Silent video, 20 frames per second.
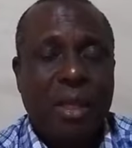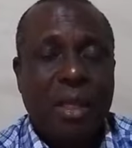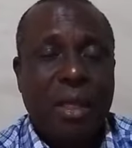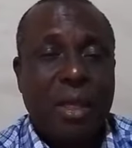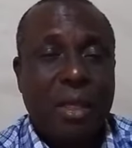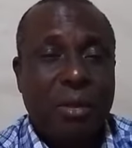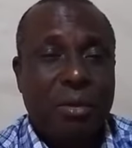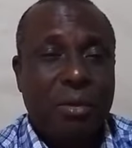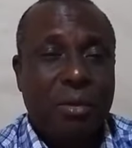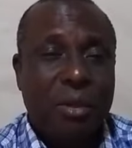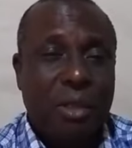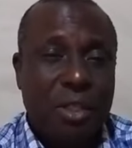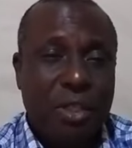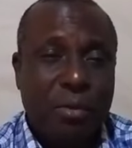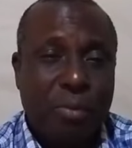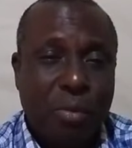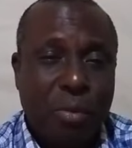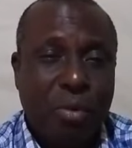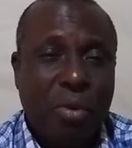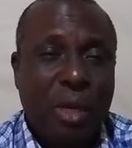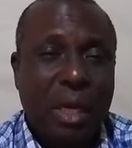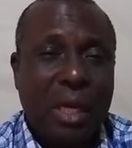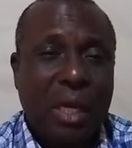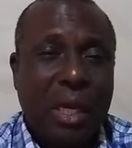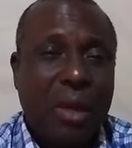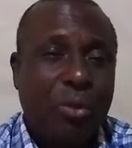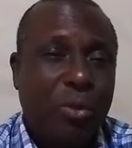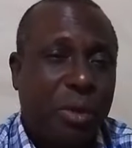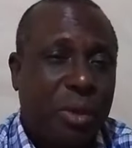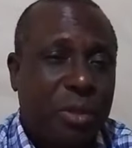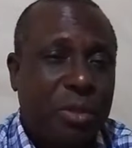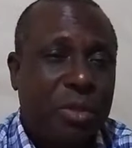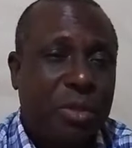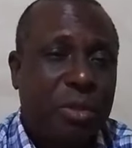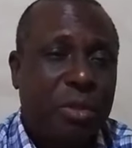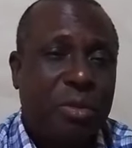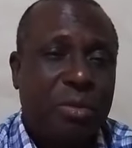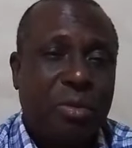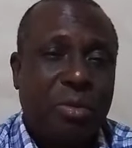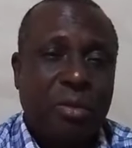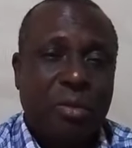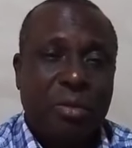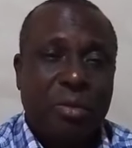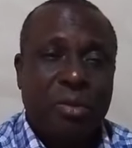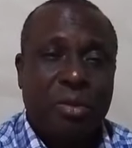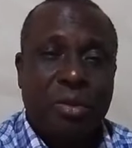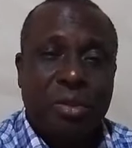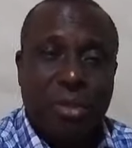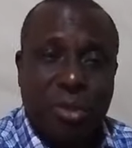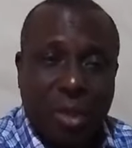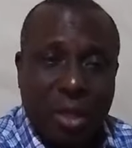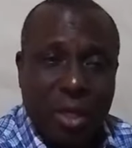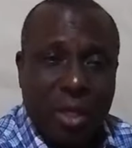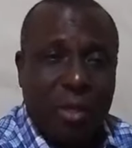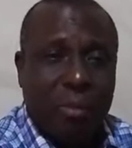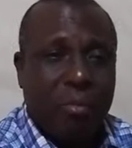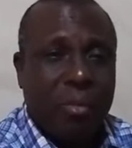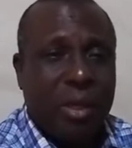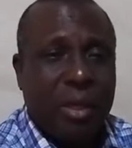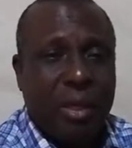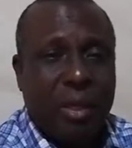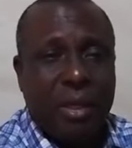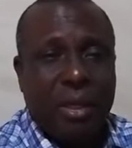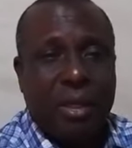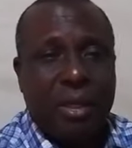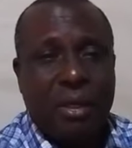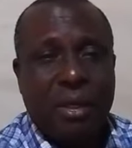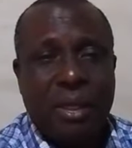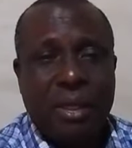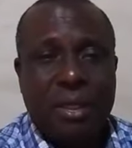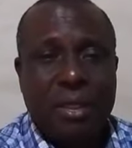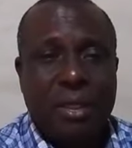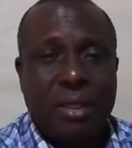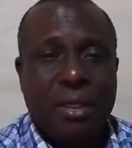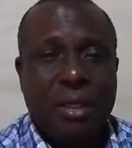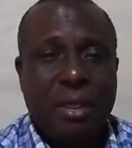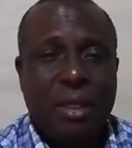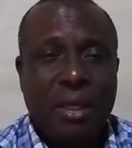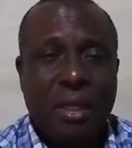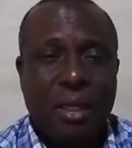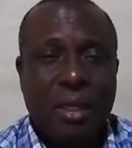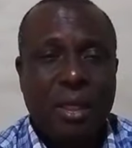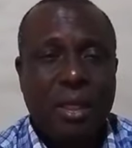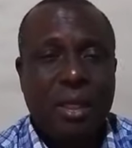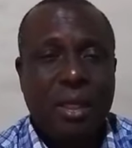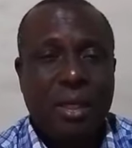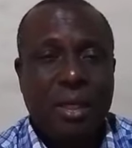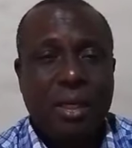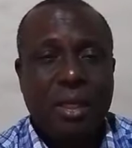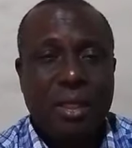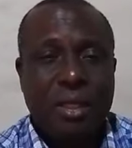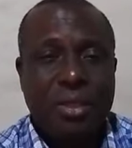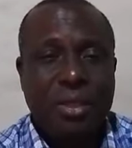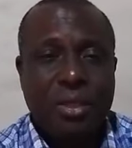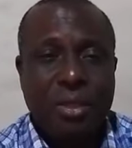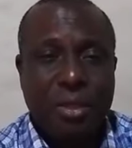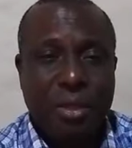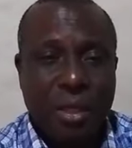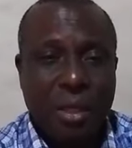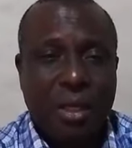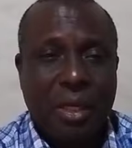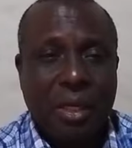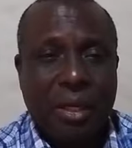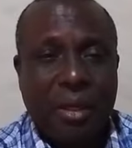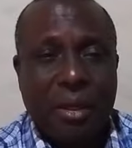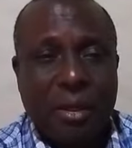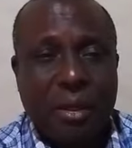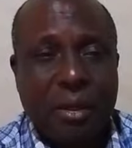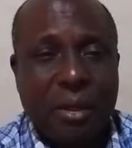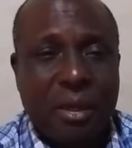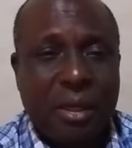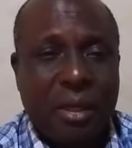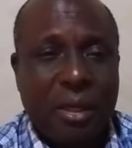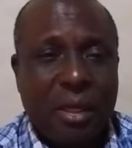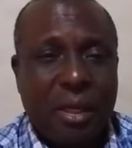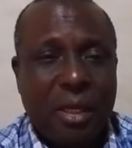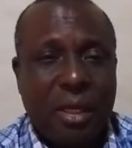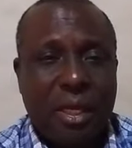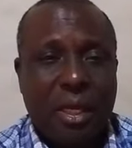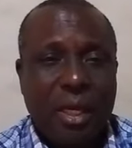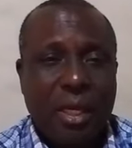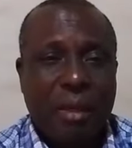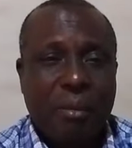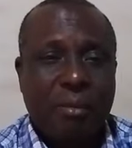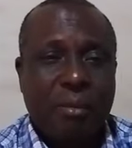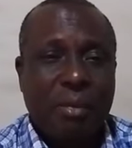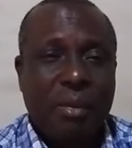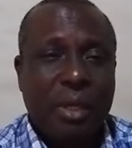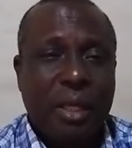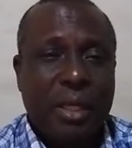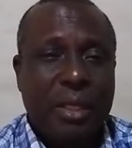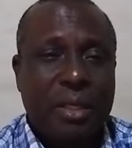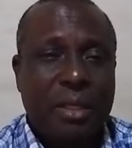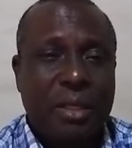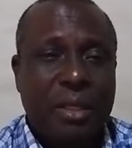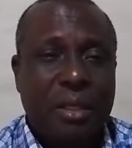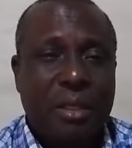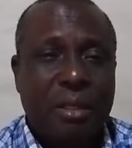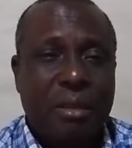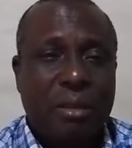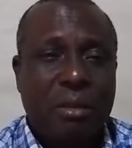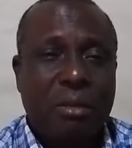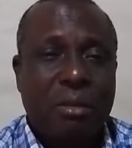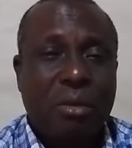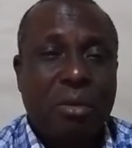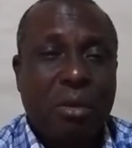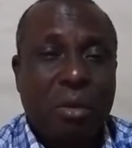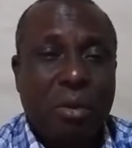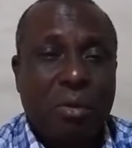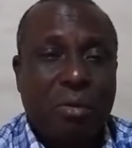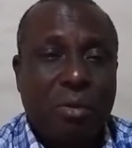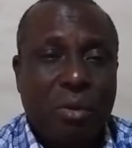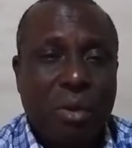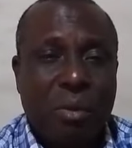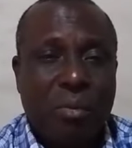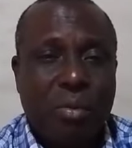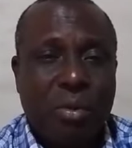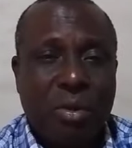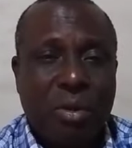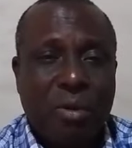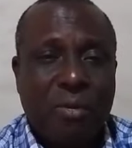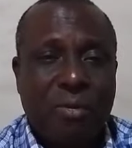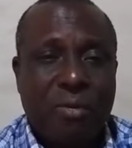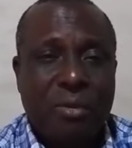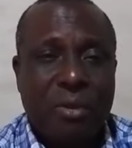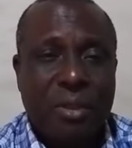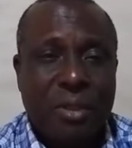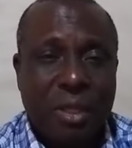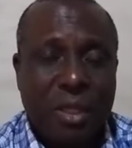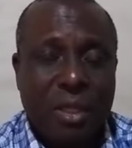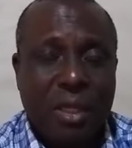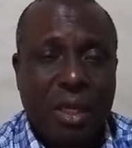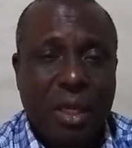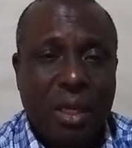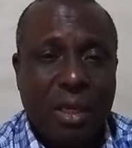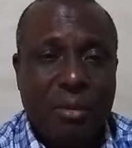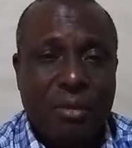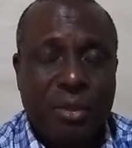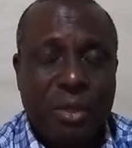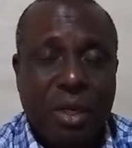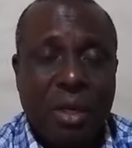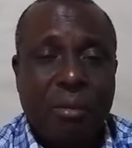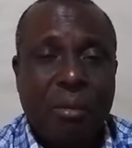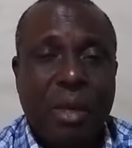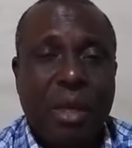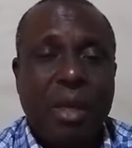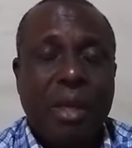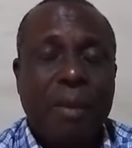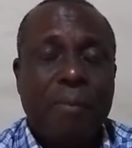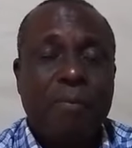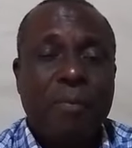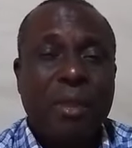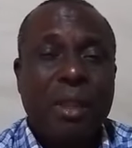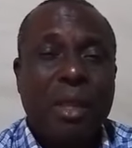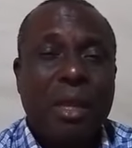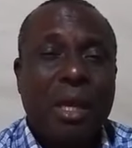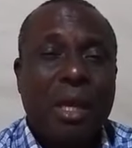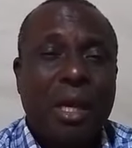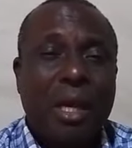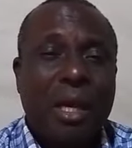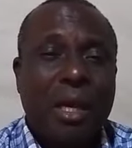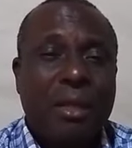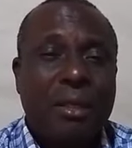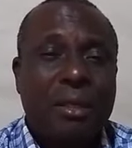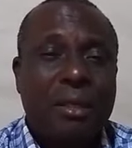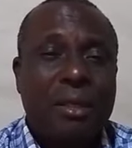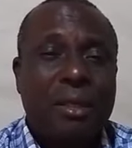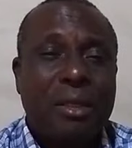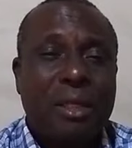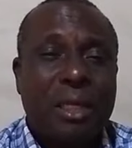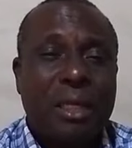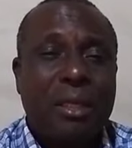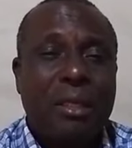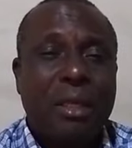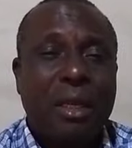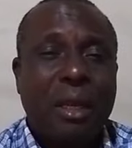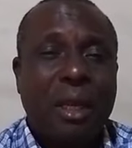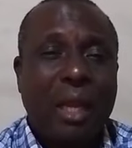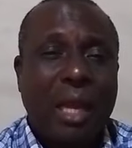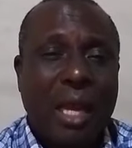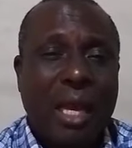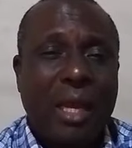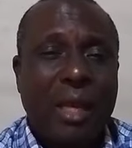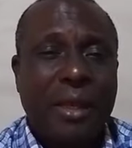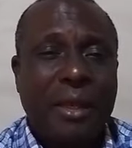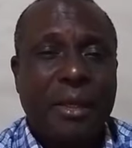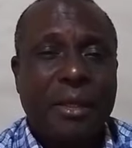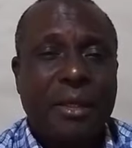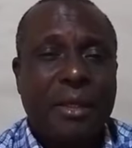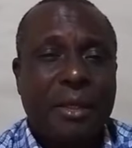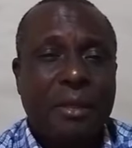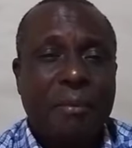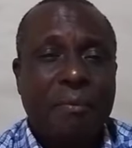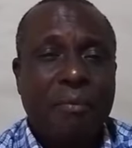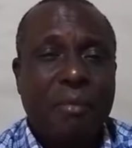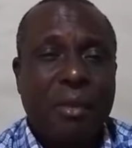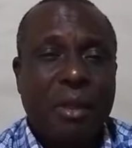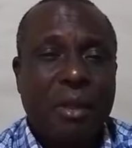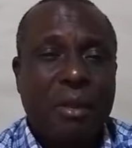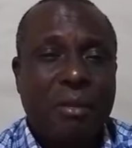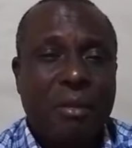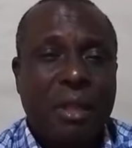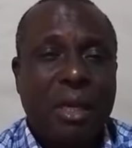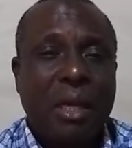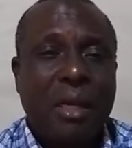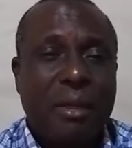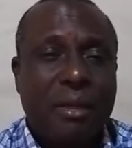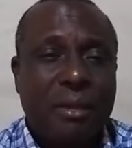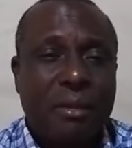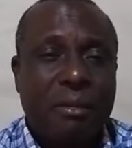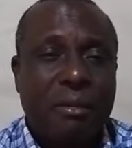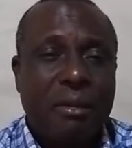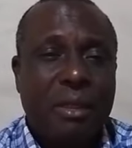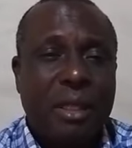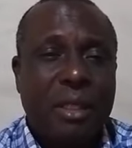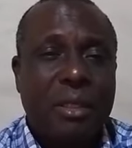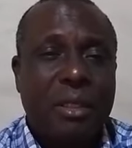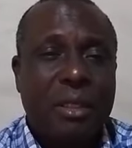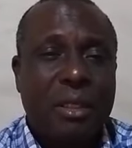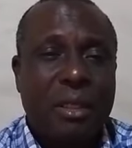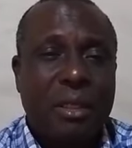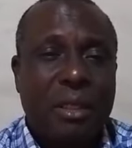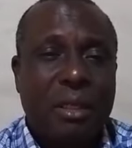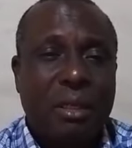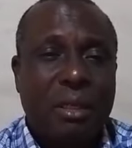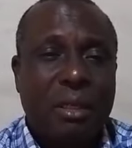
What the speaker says: into this book, and I want you to join me in this journey. Let's go through the book of Jeremiah and see the light that this